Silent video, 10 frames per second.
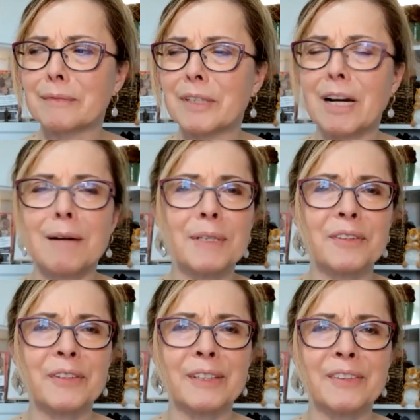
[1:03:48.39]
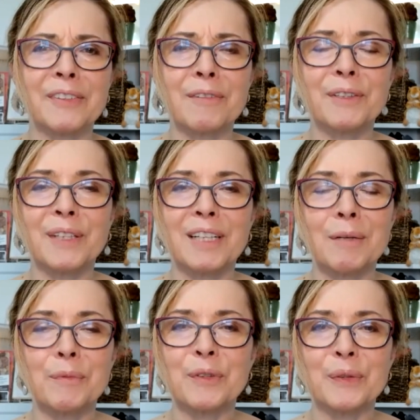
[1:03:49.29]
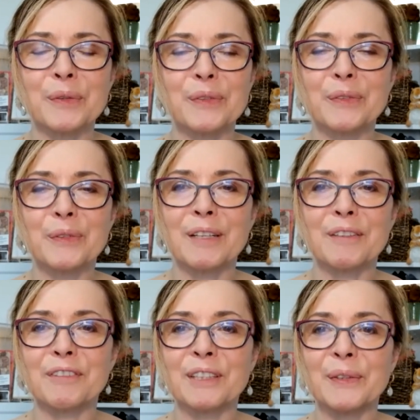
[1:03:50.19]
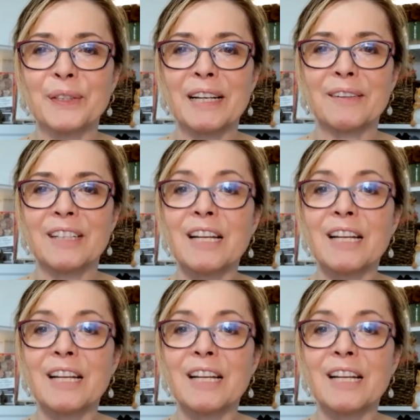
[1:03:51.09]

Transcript: comments on this. I feel like I'm still trying to figure it out.